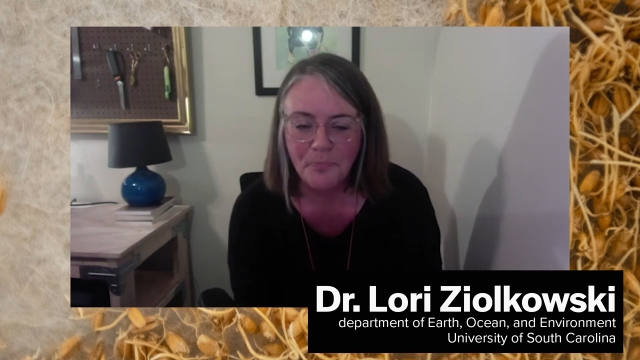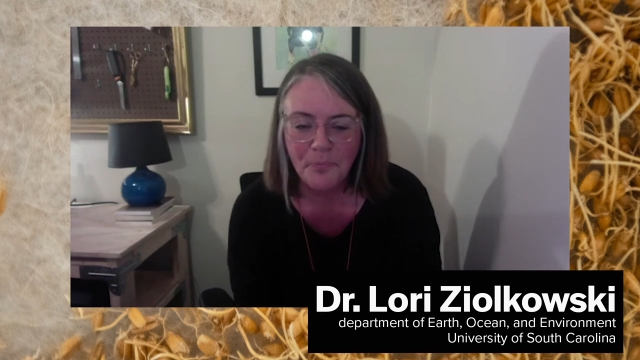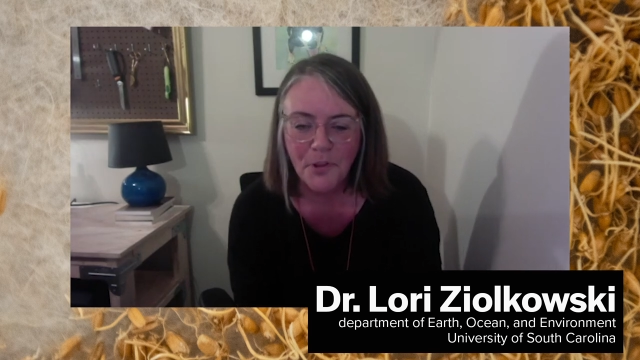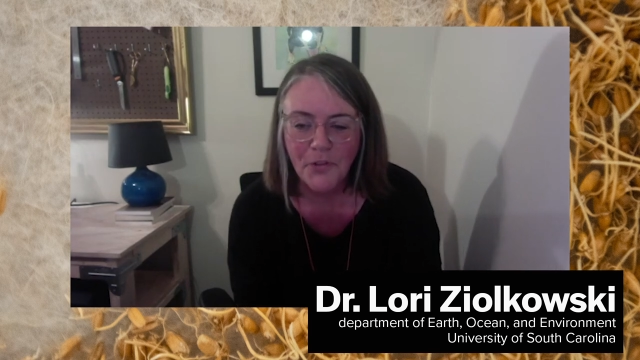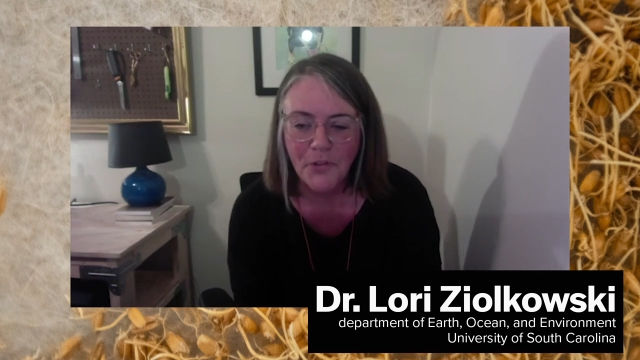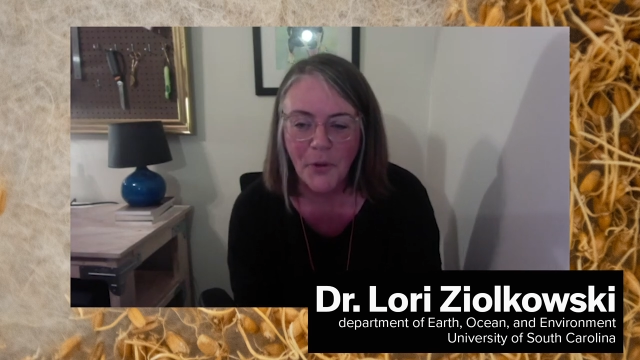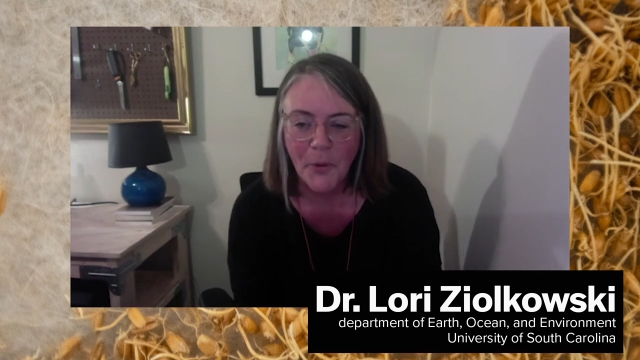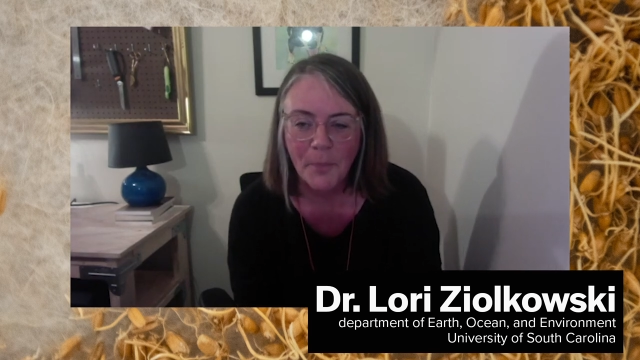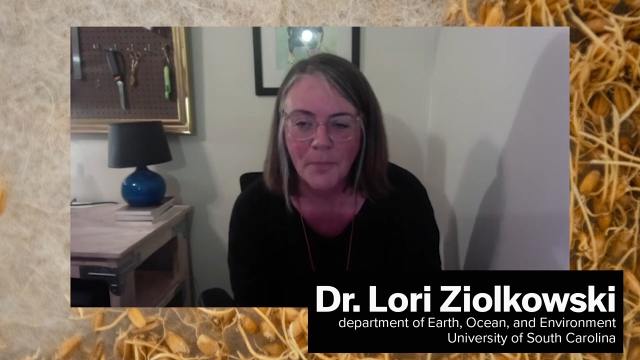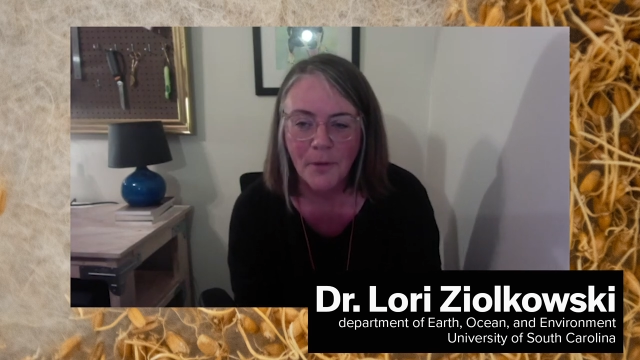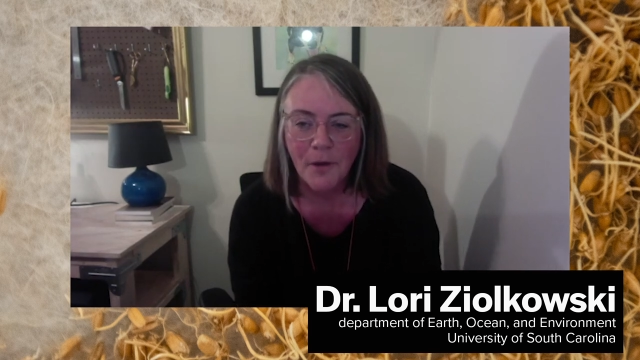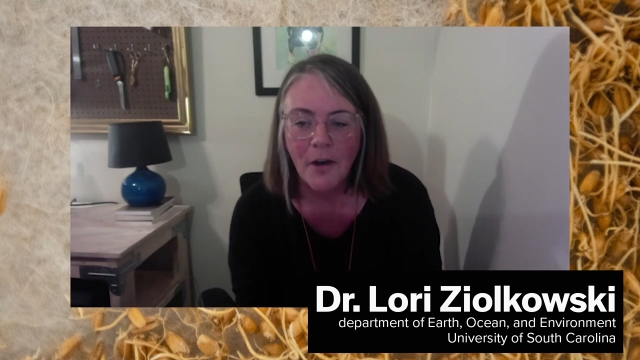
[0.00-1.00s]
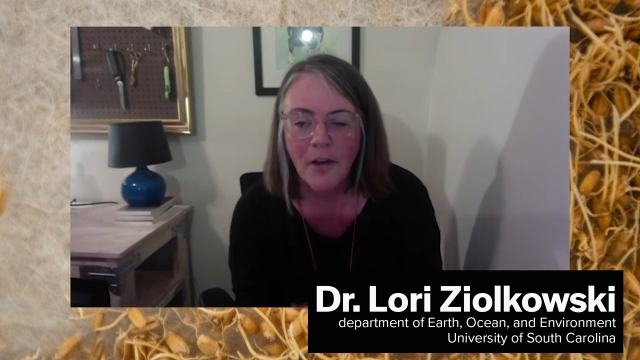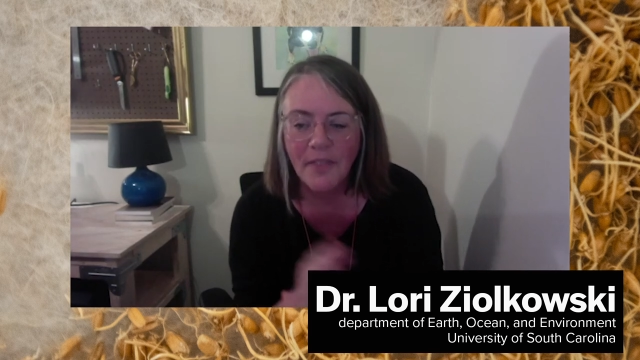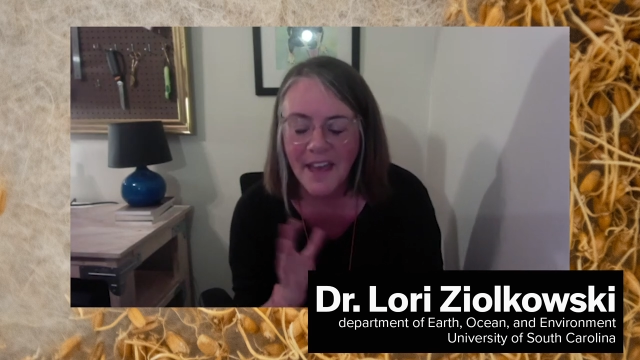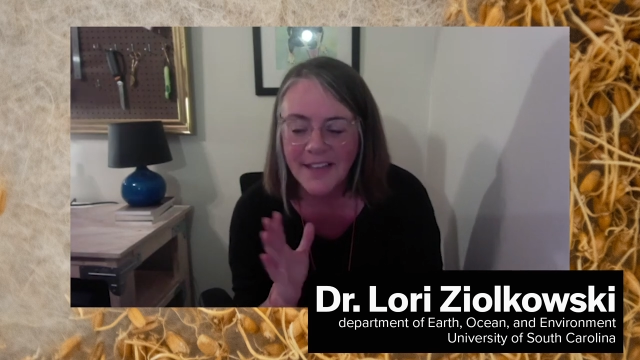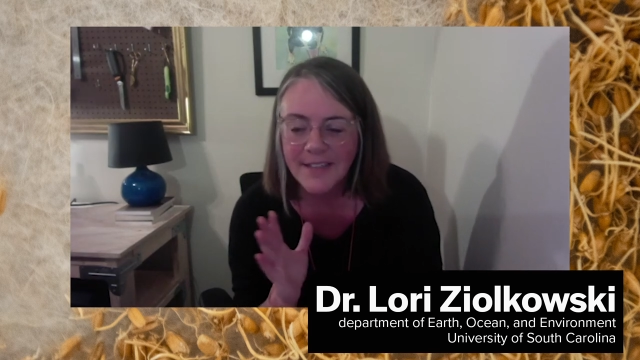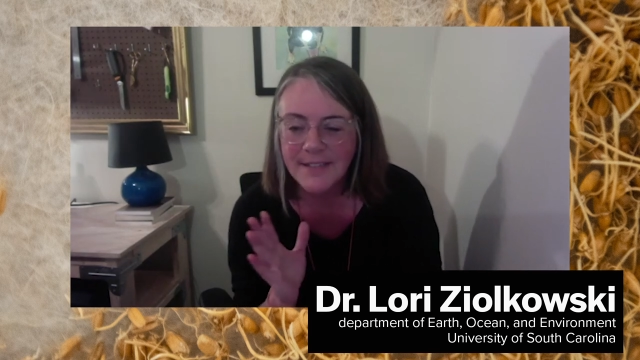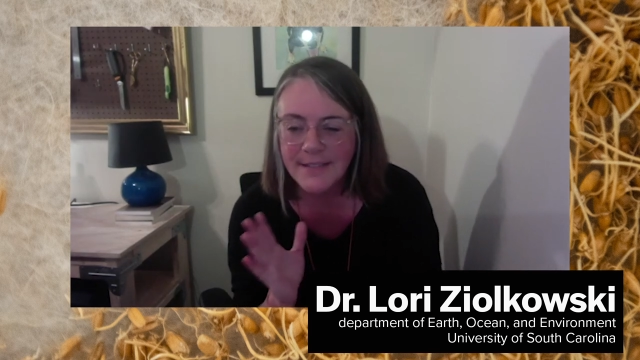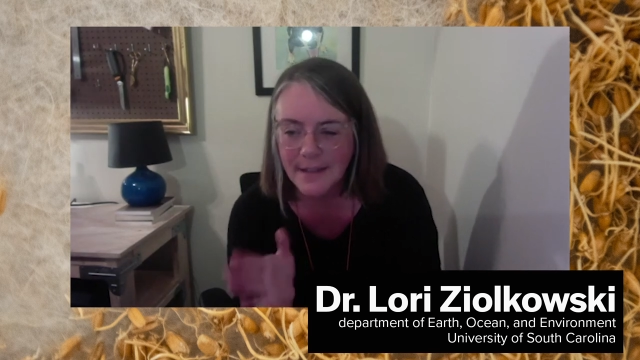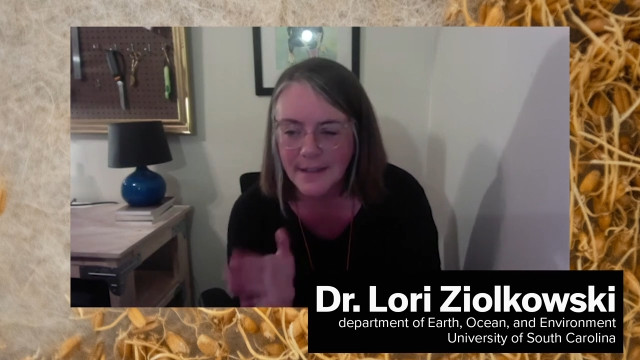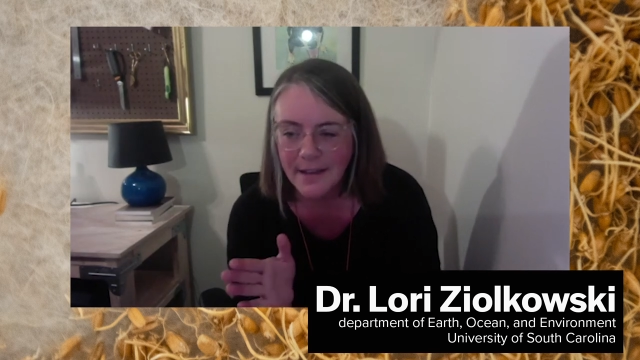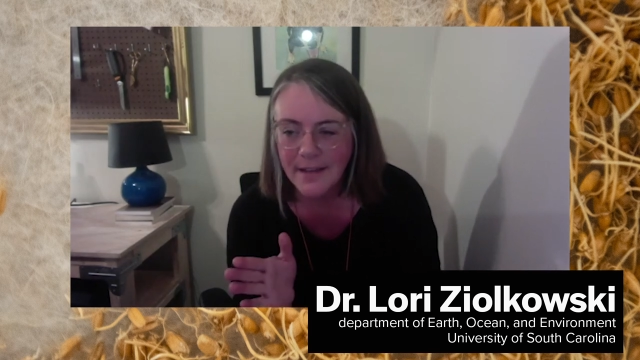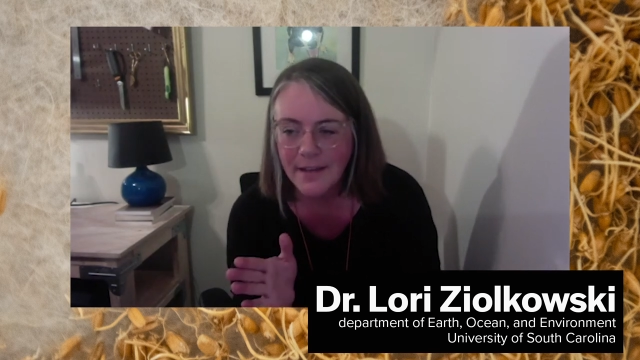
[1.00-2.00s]
So on that
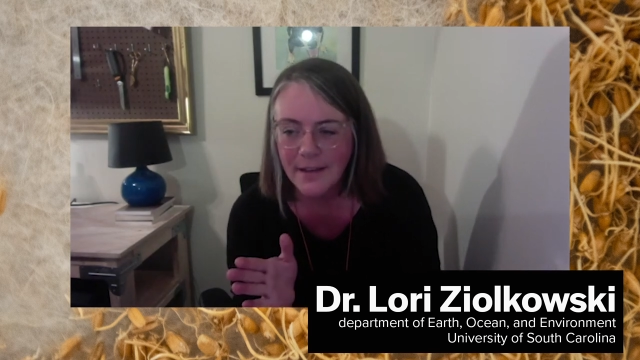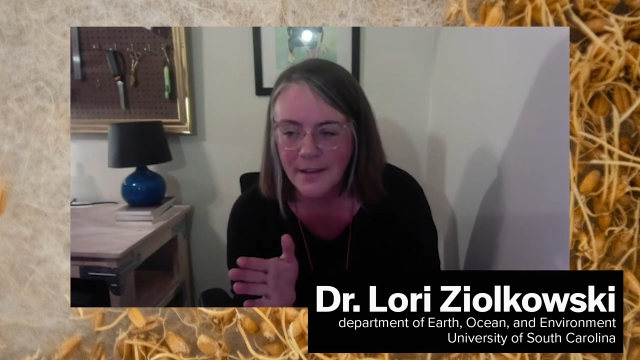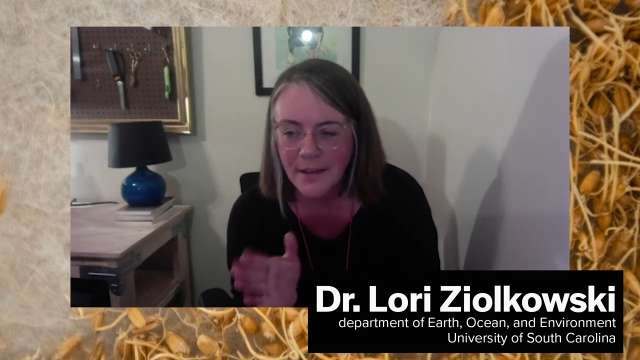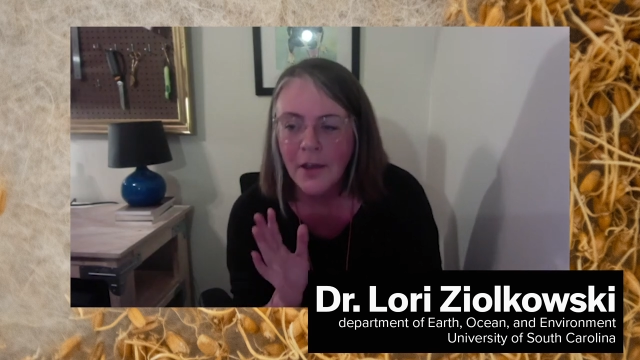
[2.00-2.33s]
slightly